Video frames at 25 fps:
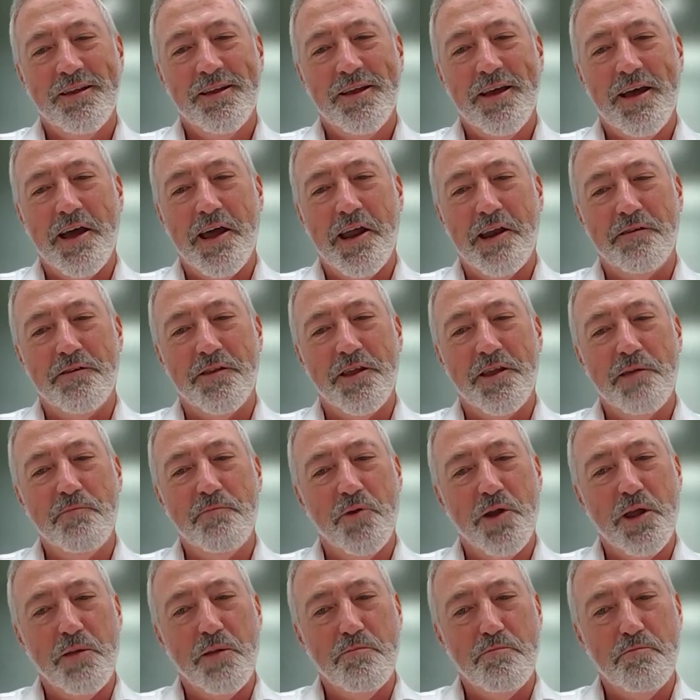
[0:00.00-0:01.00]
And then
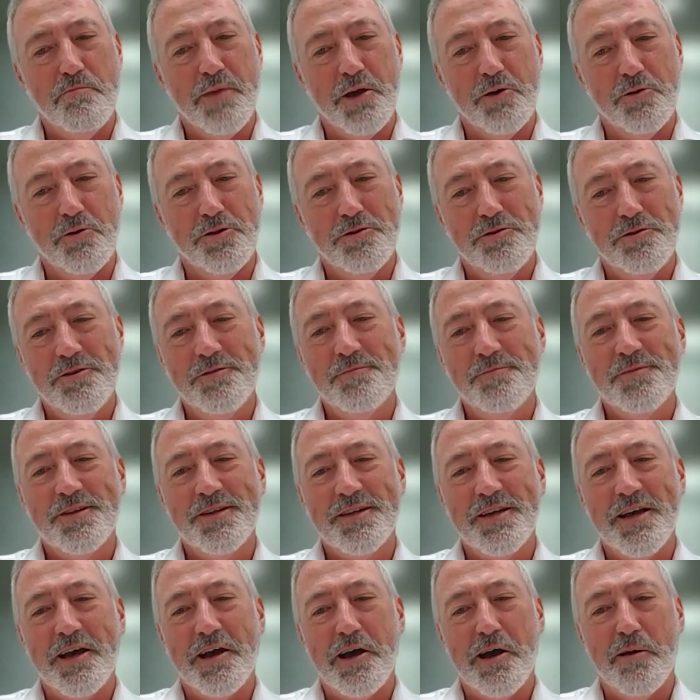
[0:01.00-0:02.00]
we mill
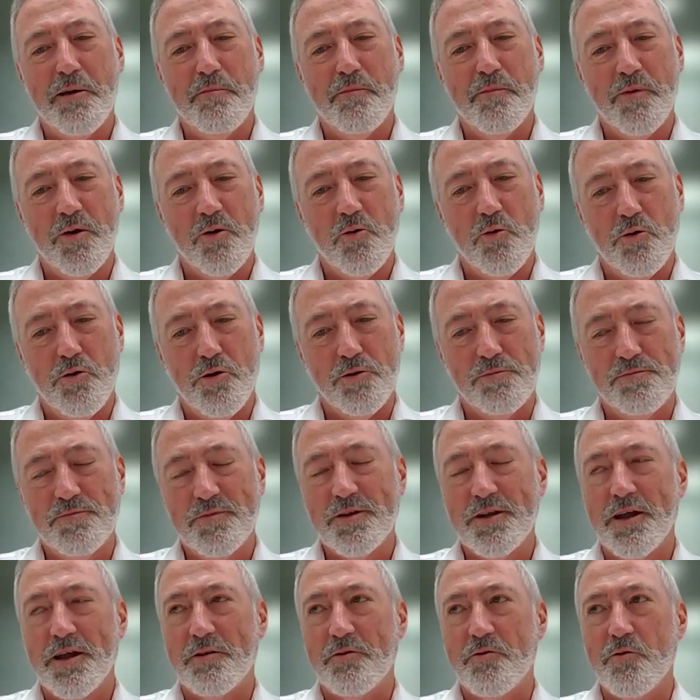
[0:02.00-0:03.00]
or
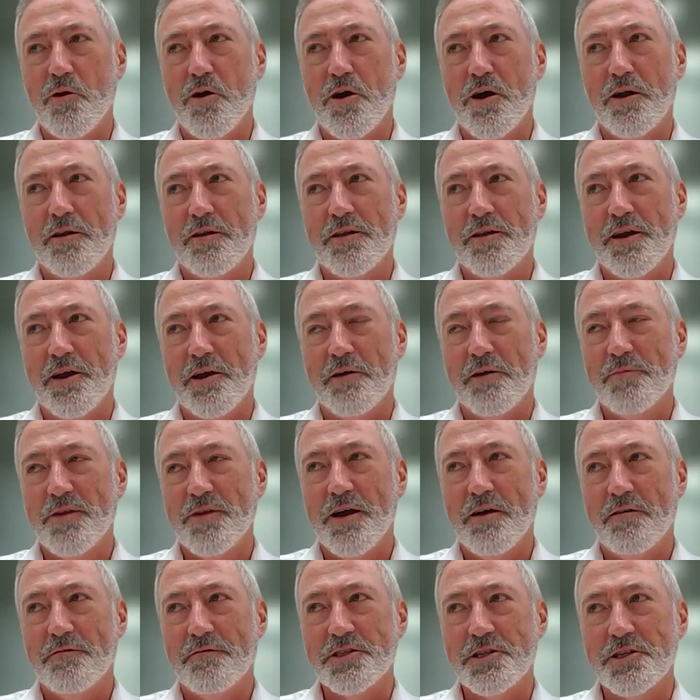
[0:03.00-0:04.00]
grind,
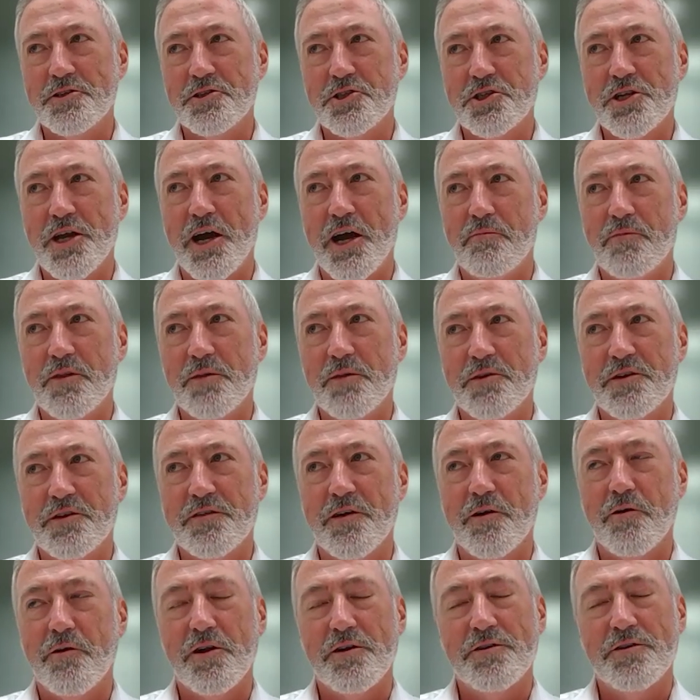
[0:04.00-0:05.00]
obviously shape the
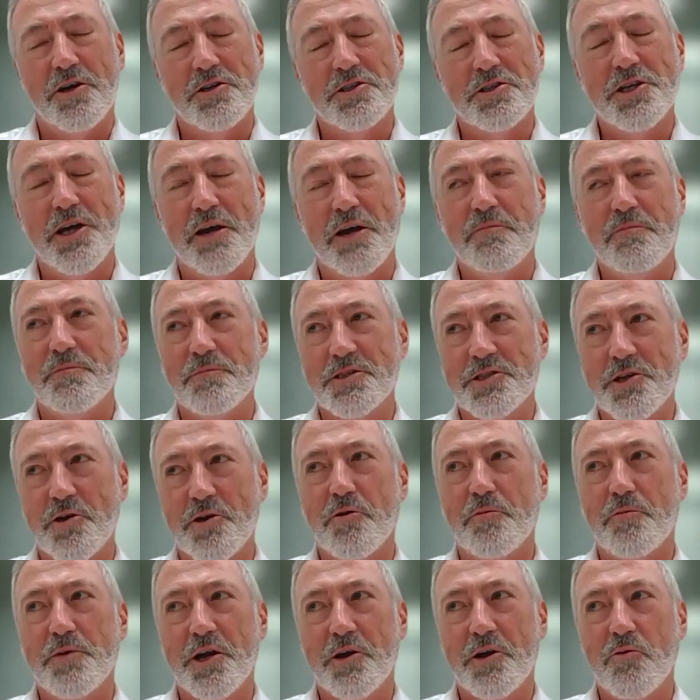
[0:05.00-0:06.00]
material, not shape the
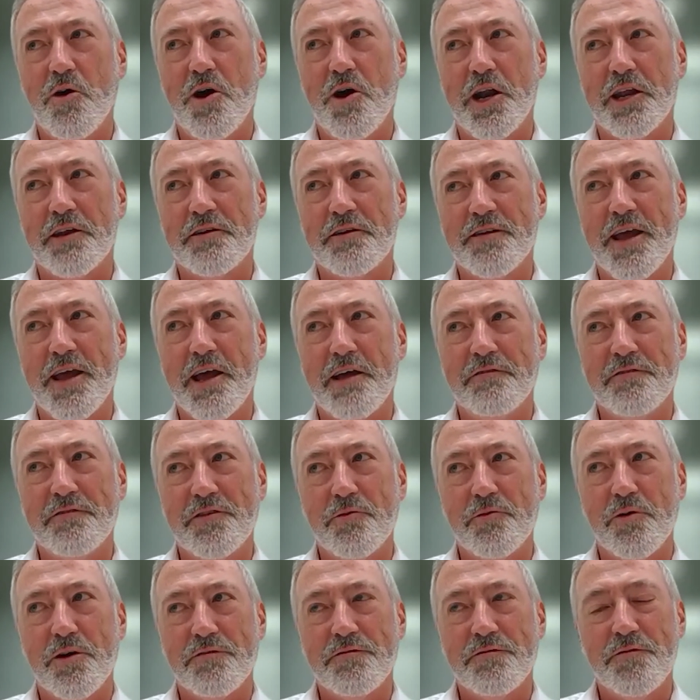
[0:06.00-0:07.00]
material, but grind it down
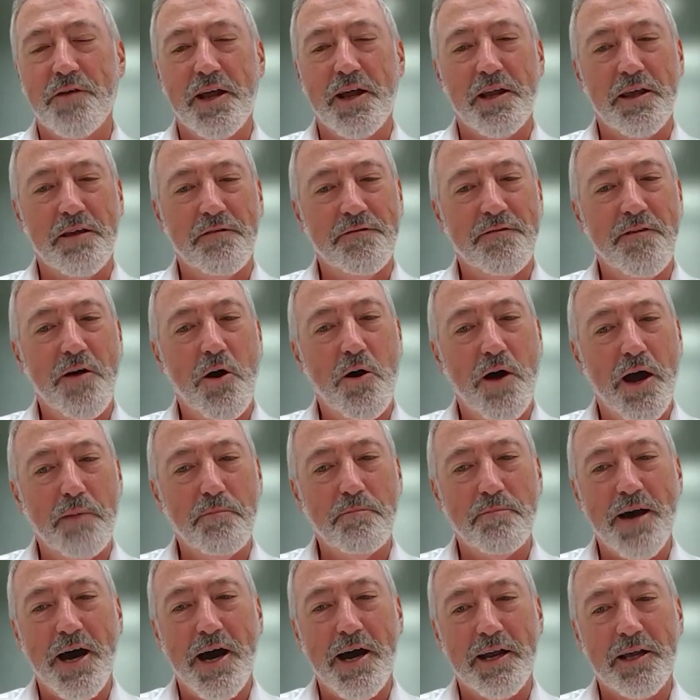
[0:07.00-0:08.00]
to a fairly fine
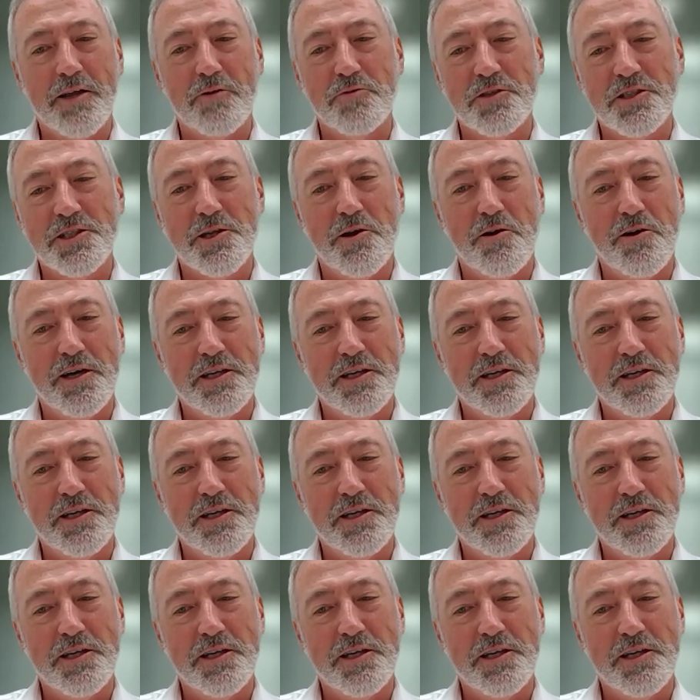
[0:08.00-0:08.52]
particle size,